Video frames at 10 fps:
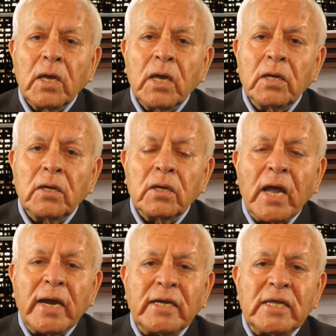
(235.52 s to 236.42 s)
in
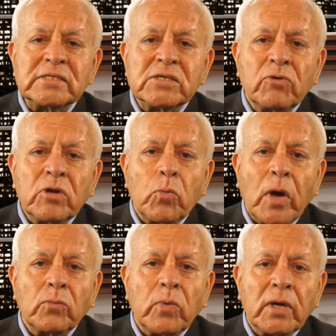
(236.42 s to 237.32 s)

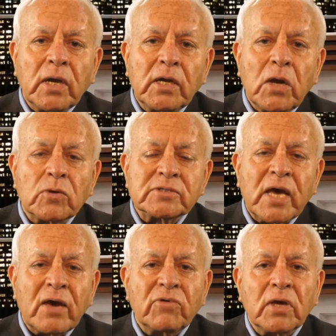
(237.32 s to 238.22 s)
1971, when India was
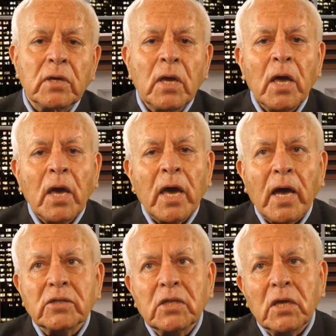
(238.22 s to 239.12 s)

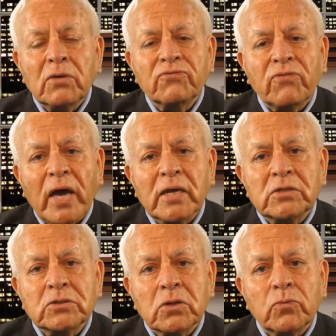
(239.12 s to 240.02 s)
had the
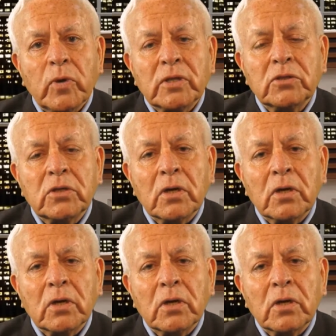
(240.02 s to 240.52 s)
fight with